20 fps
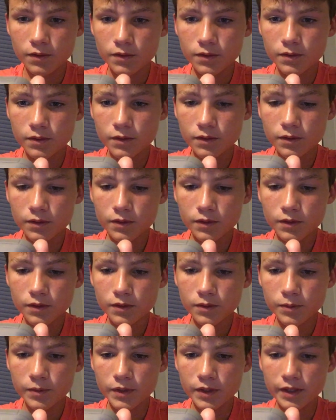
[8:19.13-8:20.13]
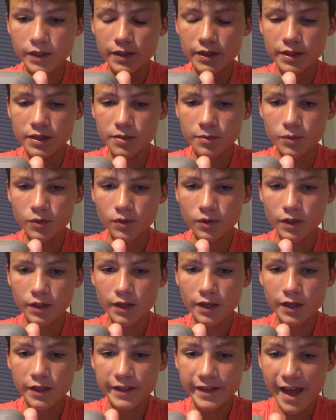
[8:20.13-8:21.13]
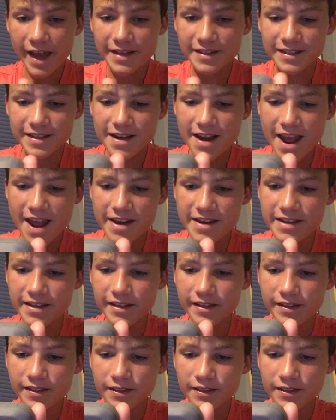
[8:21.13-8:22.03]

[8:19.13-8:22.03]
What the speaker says: Oh, we're gonna need some more. Yes, Zanetti.